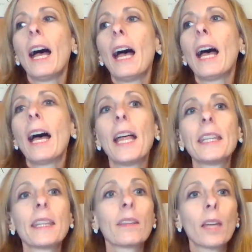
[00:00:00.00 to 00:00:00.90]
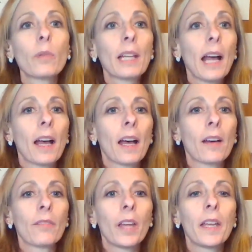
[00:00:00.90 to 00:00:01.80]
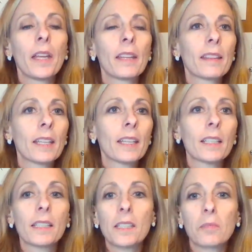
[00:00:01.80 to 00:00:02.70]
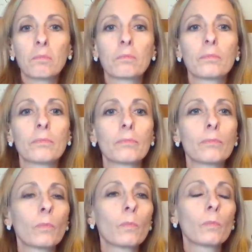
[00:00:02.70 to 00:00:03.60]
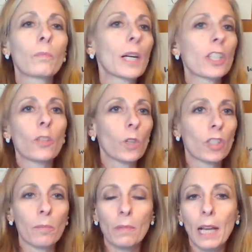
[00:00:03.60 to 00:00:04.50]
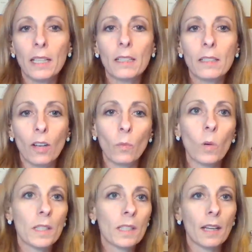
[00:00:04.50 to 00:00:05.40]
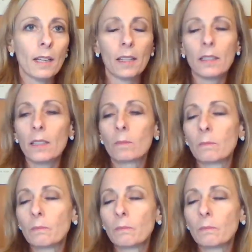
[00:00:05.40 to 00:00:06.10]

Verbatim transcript: And they would have these praise and worship nights on Wednesday nights.